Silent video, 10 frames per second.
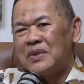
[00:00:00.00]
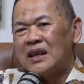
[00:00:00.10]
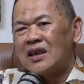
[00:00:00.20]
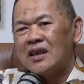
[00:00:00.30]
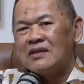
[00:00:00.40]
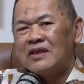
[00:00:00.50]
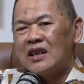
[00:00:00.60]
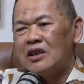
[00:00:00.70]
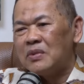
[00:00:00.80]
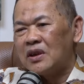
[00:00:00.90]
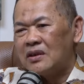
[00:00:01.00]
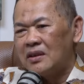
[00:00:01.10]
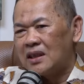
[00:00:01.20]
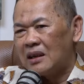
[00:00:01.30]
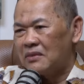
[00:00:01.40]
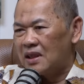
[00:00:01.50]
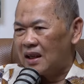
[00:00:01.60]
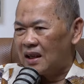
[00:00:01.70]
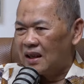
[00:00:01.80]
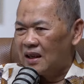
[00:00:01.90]
Because when you produce
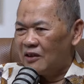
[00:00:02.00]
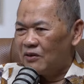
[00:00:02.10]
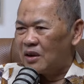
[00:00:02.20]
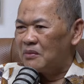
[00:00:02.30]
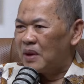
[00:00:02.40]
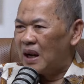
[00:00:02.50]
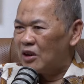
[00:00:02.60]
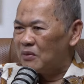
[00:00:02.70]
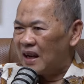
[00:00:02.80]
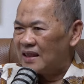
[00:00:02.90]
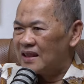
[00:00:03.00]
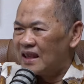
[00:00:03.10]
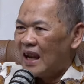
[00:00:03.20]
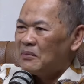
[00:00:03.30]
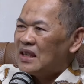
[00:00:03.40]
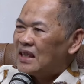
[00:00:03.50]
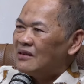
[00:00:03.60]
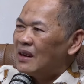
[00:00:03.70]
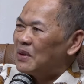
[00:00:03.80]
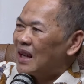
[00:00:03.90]
something from biomass, the emission
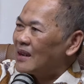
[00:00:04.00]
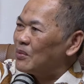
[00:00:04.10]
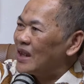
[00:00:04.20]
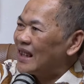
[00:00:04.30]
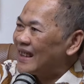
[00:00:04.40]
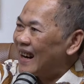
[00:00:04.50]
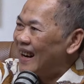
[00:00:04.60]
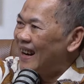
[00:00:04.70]
will be carbon neutral.